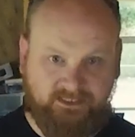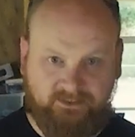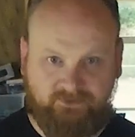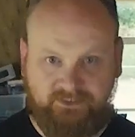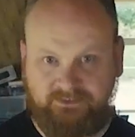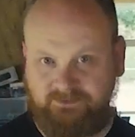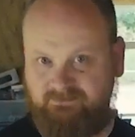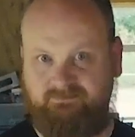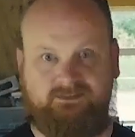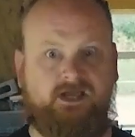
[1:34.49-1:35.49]
anneal it
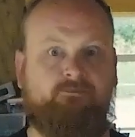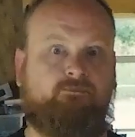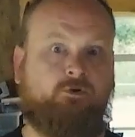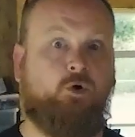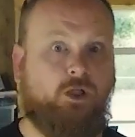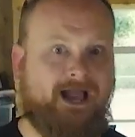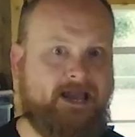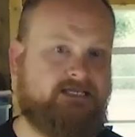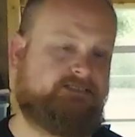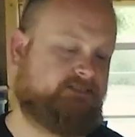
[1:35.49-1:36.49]
so it's not
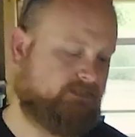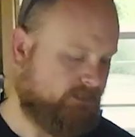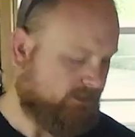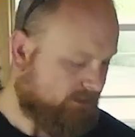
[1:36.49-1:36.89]
glass.